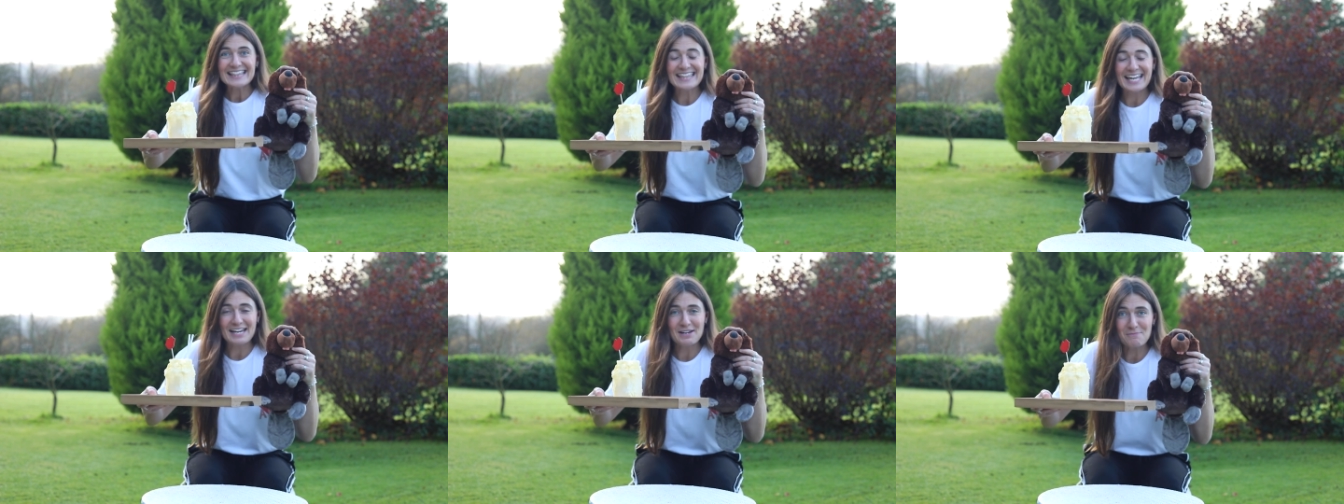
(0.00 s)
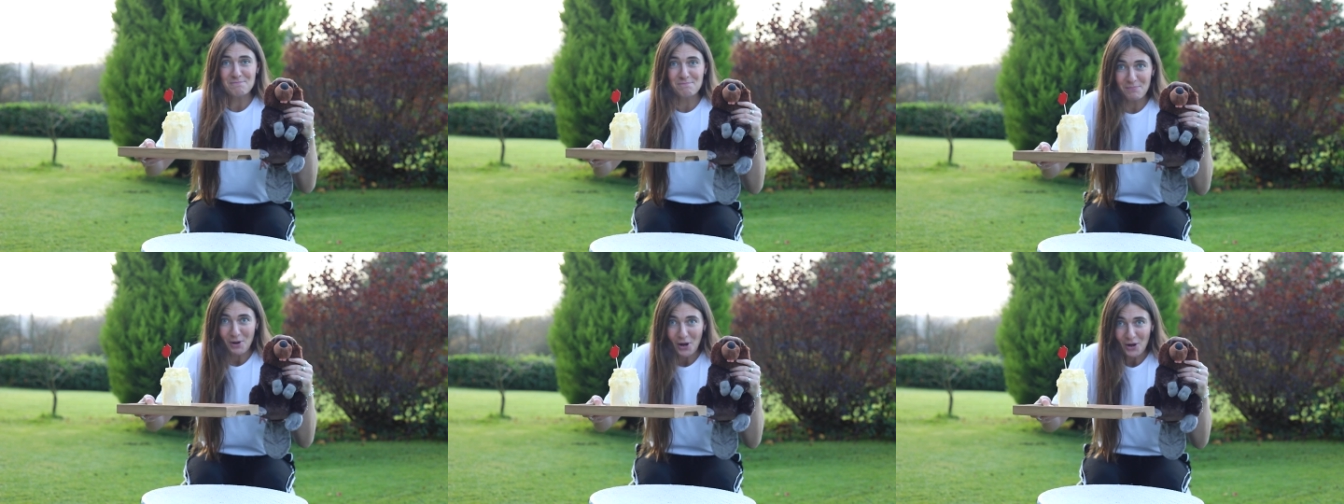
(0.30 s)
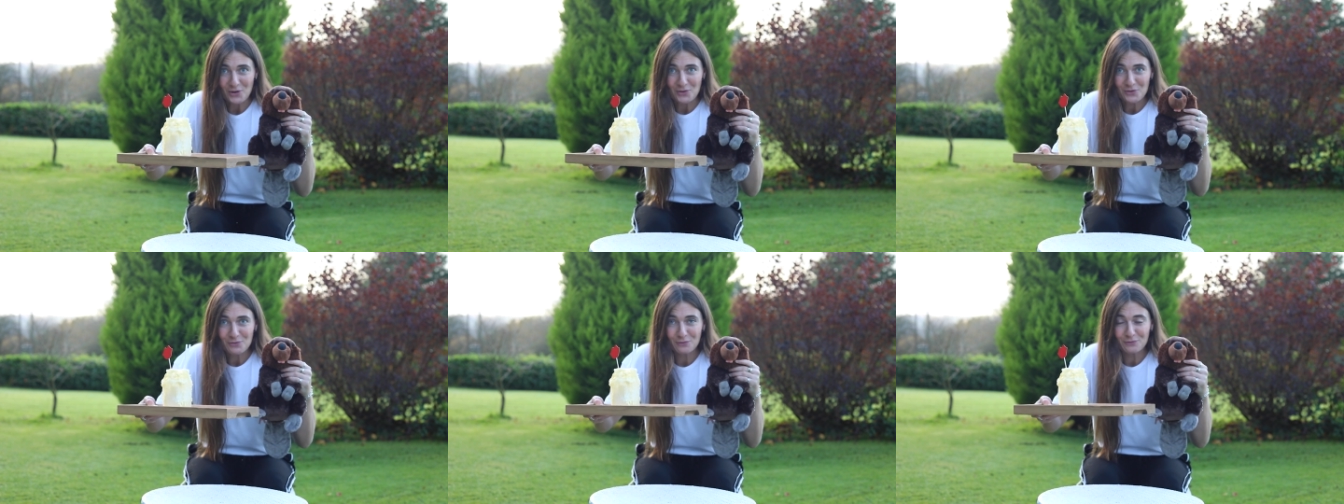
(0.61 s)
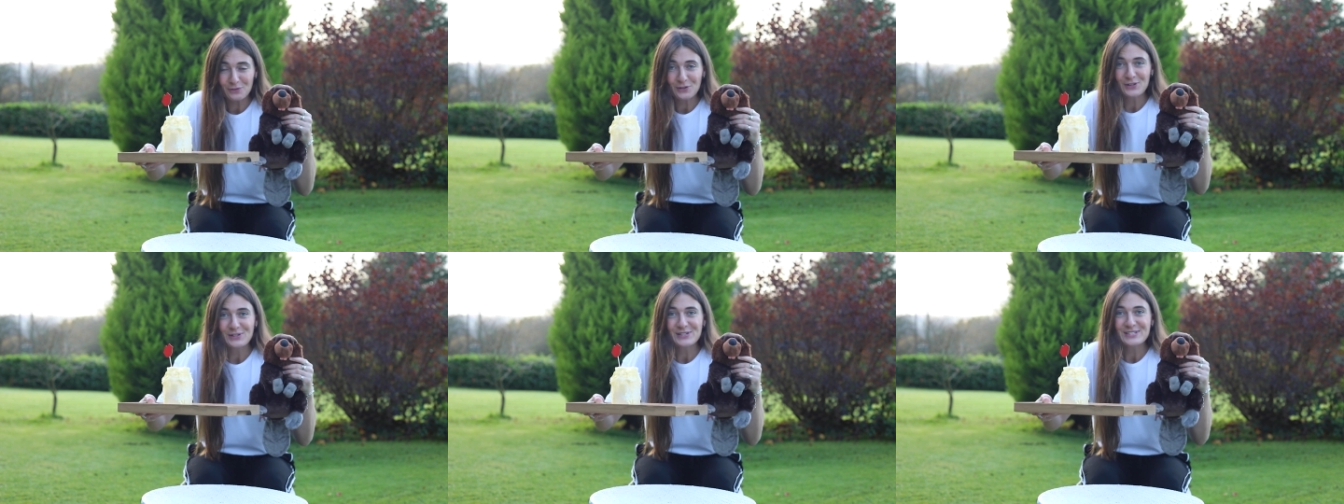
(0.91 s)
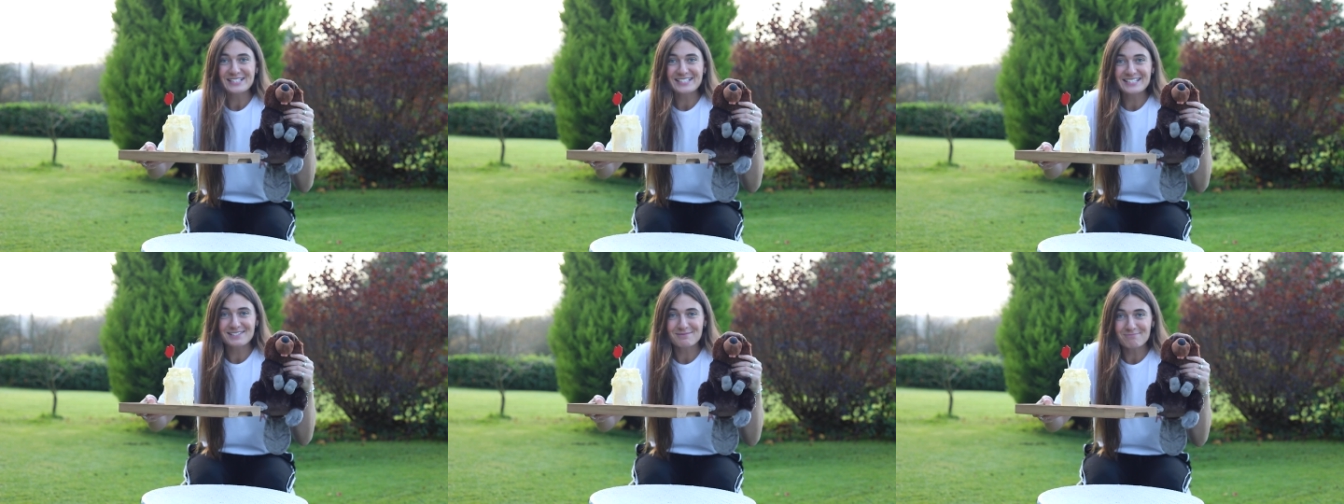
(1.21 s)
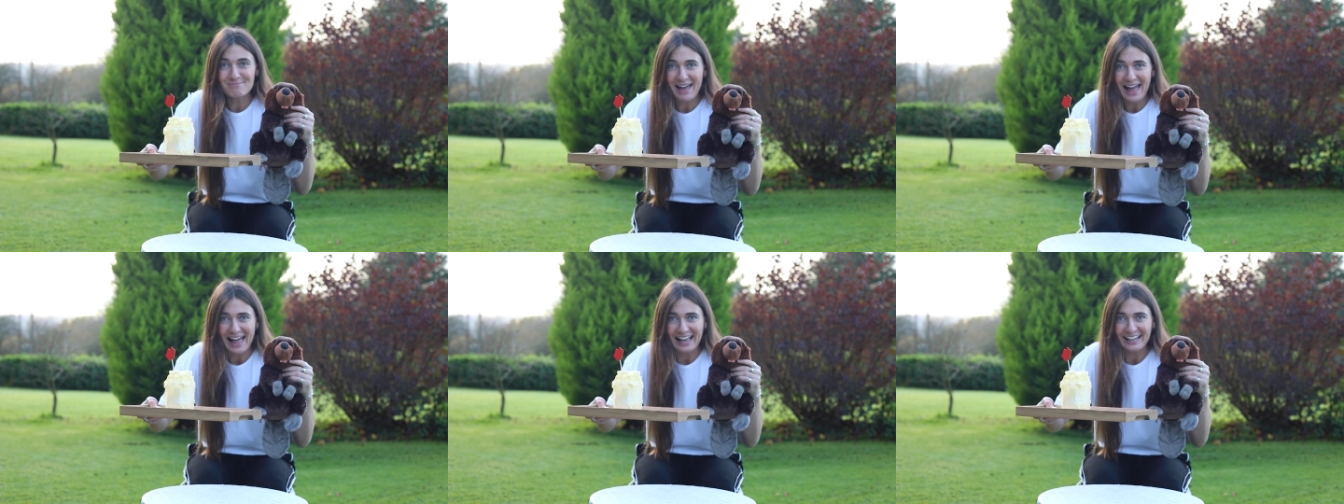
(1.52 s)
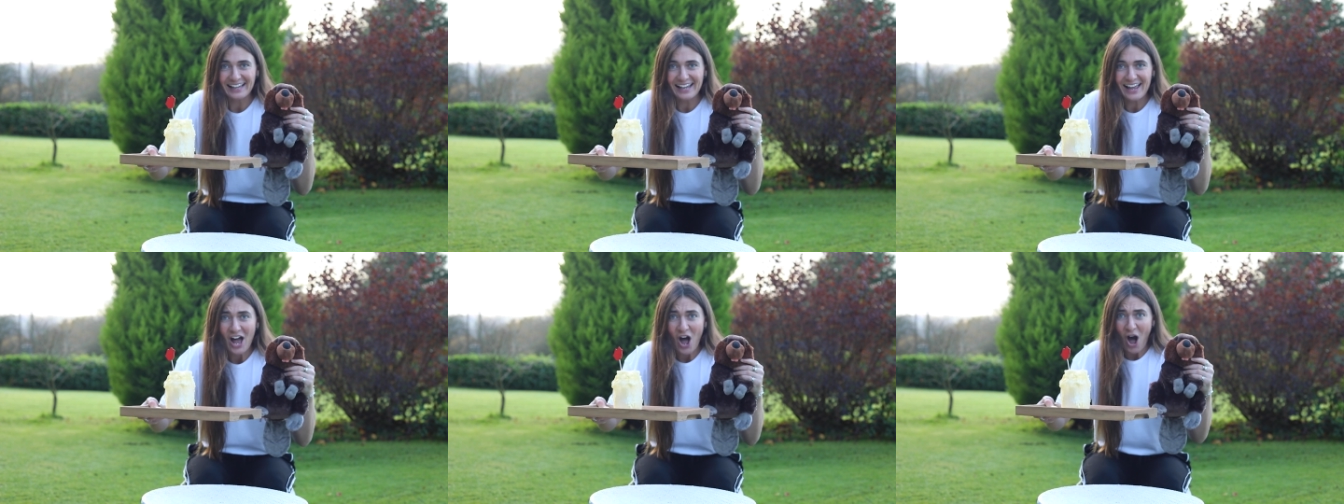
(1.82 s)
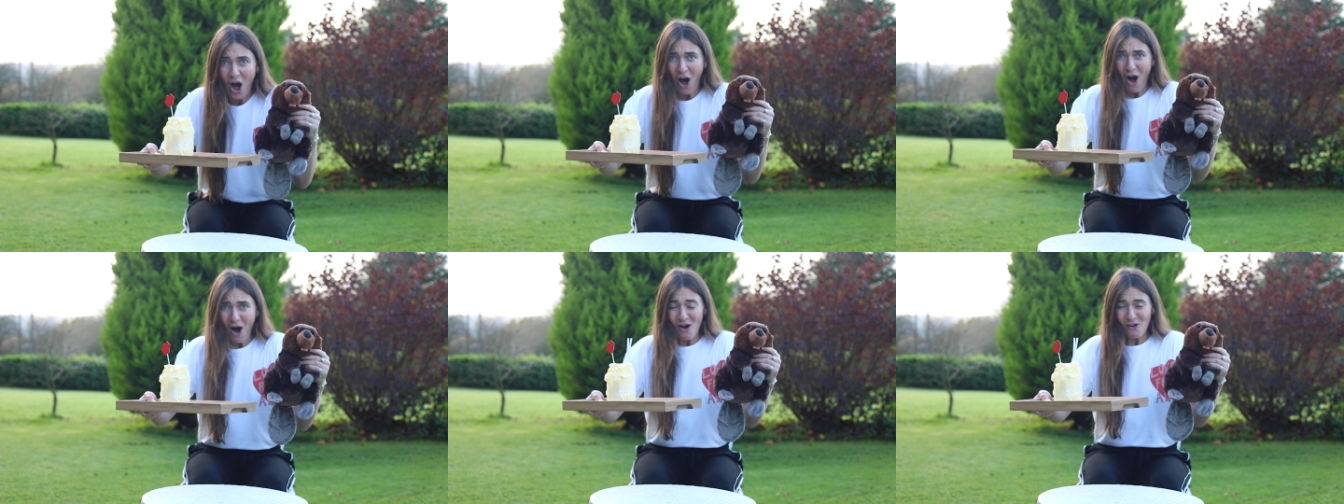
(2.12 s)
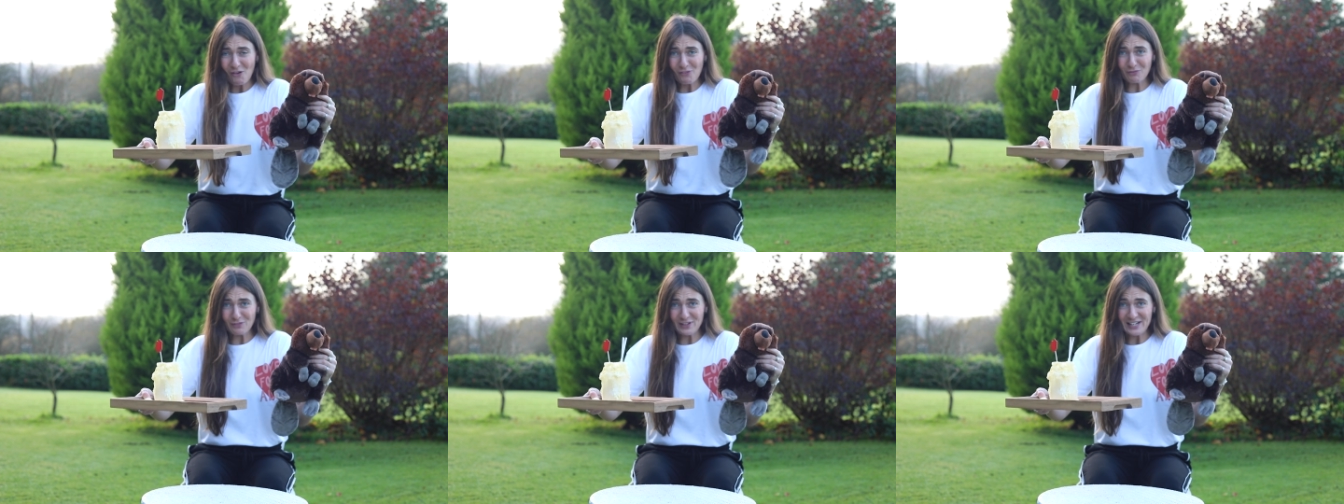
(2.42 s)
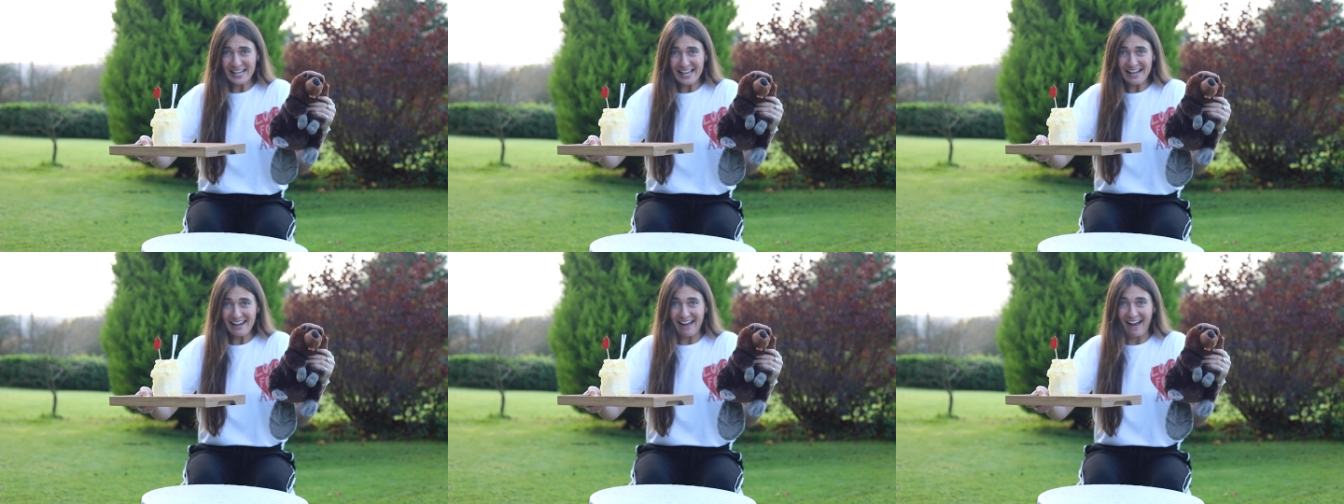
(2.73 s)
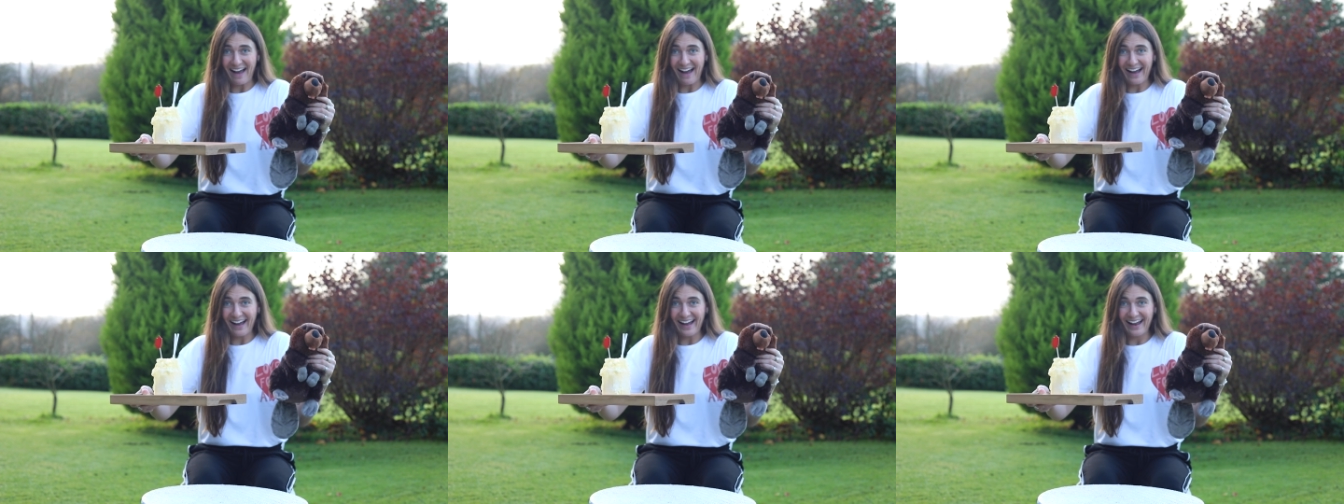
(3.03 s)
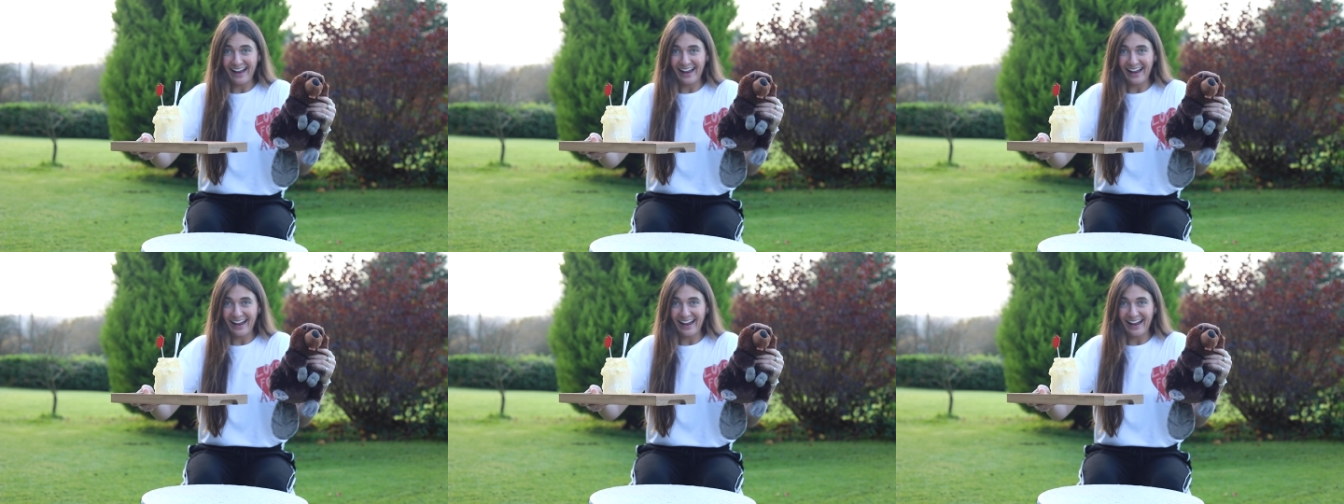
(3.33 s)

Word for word: They both smell of vanilla.